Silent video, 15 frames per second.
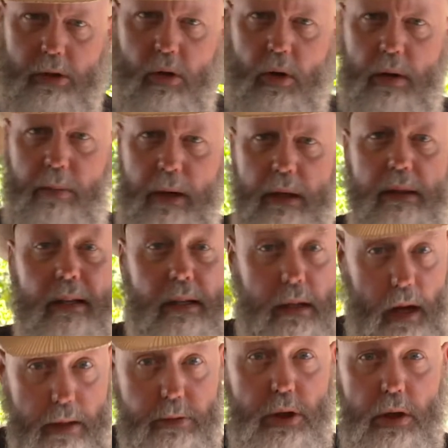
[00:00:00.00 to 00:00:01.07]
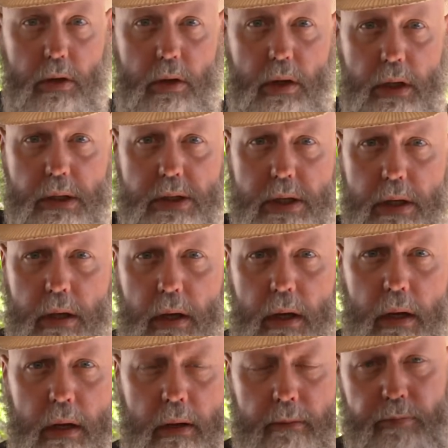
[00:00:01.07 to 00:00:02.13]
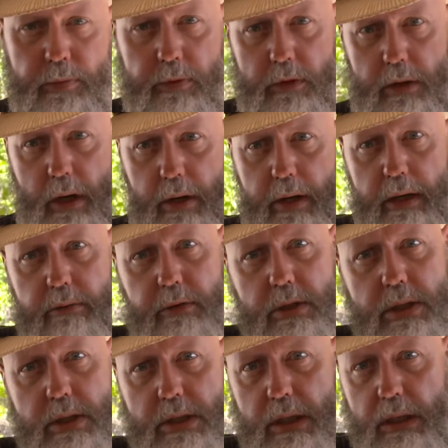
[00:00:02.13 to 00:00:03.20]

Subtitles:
talk about the types of cookers, direct versus